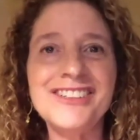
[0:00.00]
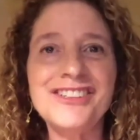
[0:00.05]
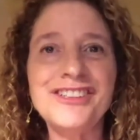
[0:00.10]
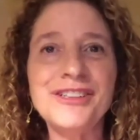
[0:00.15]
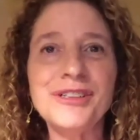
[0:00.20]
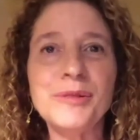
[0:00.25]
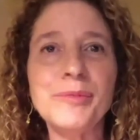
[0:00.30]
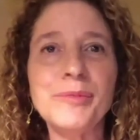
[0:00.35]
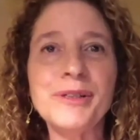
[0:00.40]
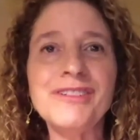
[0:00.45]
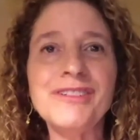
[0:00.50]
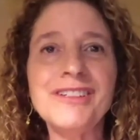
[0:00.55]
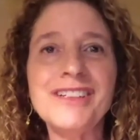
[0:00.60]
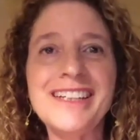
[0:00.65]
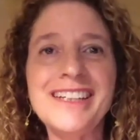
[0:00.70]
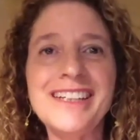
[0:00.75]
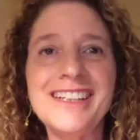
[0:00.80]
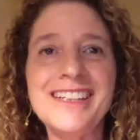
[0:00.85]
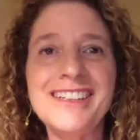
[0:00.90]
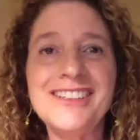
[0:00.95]
and to your
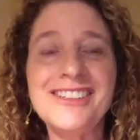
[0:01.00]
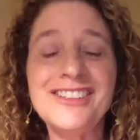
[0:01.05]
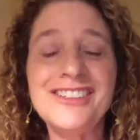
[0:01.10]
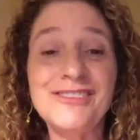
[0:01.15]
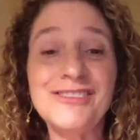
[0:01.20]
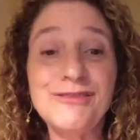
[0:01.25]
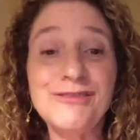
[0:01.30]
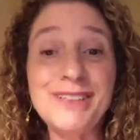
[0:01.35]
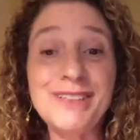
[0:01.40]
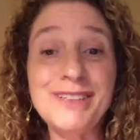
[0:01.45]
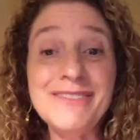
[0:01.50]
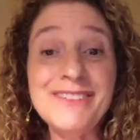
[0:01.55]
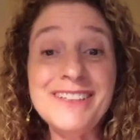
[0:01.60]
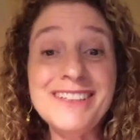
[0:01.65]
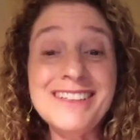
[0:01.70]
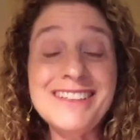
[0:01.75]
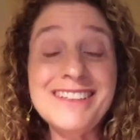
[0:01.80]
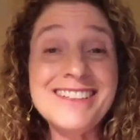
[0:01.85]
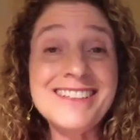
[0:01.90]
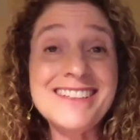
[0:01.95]
ability
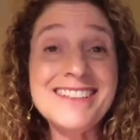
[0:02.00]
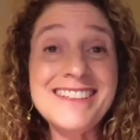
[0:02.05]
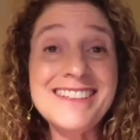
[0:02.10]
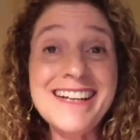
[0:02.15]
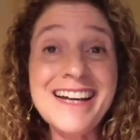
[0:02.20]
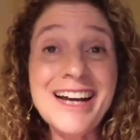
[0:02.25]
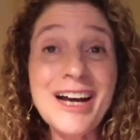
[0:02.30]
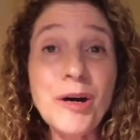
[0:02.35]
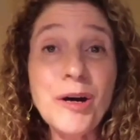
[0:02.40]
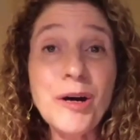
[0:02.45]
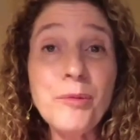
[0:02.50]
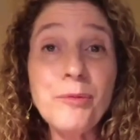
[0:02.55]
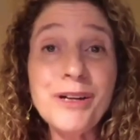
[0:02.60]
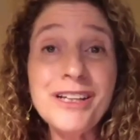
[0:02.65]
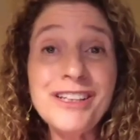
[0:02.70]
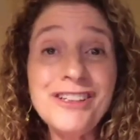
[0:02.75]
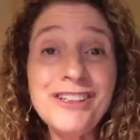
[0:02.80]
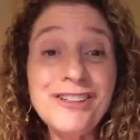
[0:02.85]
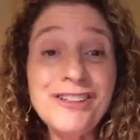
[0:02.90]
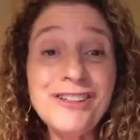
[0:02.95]
to even to seek
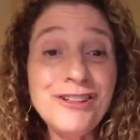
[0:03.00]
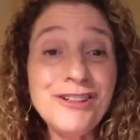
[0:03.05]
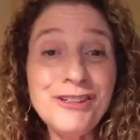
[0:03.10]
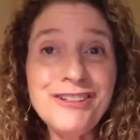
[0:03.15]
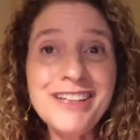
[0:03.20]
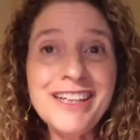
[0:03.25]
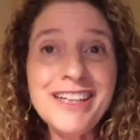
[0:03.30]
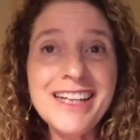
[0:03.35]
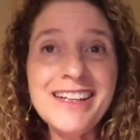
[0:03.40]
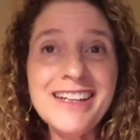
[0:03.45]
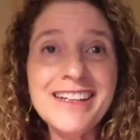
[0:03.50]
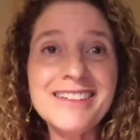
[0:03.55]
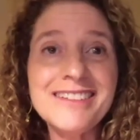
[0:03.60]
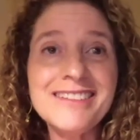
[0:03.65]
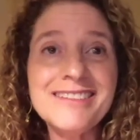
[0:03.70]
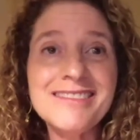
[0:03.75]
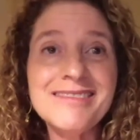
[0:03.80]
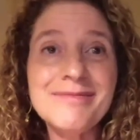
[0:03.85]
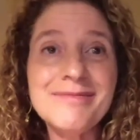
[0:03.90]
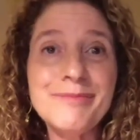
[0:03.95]
help when you know you
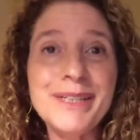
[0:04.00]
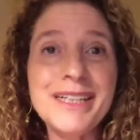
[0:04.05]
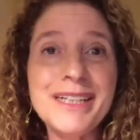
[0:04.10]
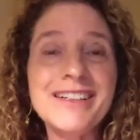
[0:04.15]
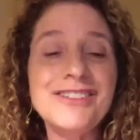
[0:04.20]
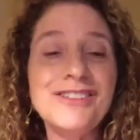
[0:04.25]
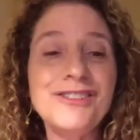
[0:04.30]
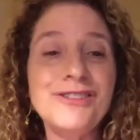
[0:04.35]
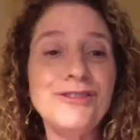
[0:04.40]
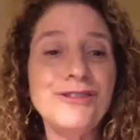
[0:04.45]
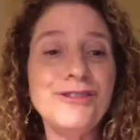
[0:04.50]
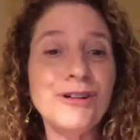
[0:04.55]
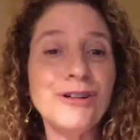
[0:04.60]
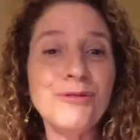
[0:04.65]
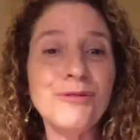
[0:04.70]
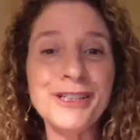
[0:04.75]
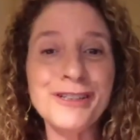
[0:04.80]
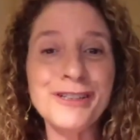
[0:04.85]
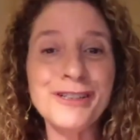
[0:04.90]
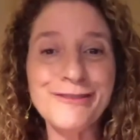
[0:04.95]
need it,
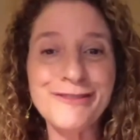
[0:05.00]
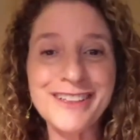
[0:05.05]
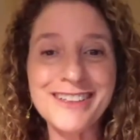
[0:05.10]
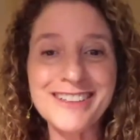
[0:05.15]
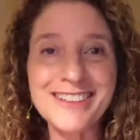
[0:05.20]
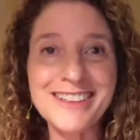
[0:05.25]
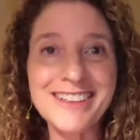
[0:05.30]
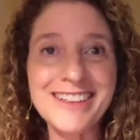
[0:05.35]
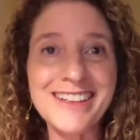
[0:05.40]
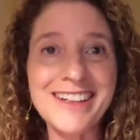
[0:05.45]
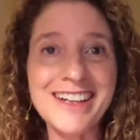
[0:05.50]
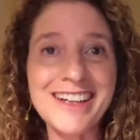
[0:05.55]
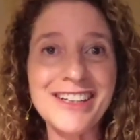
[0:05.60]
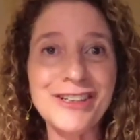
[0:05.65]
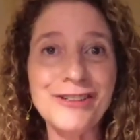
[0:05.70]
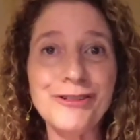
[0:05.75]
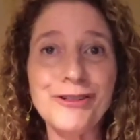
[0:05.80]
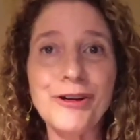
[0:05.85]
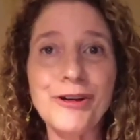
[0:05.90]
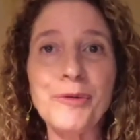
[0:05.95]
because you know what you're
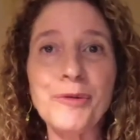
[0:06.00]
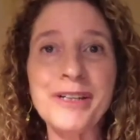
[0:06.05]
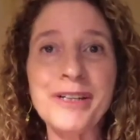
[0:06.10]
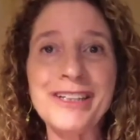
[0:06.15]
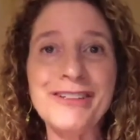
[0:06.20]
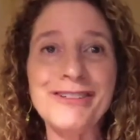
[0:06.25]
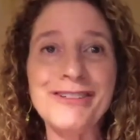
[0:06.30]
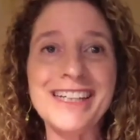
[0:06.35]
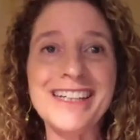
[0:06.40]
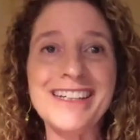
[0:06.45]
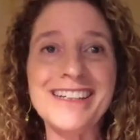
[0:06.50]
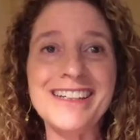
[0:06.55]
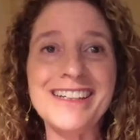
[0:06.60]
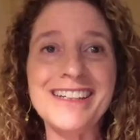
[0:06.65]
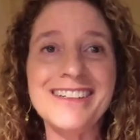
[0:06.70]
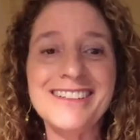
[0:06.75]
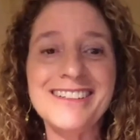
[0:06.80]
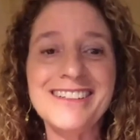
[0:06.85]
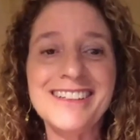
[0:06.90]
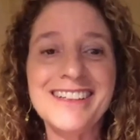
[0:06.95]
feeling and you know what you
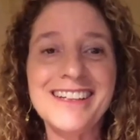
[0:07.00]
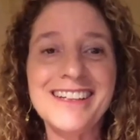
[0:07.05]
need.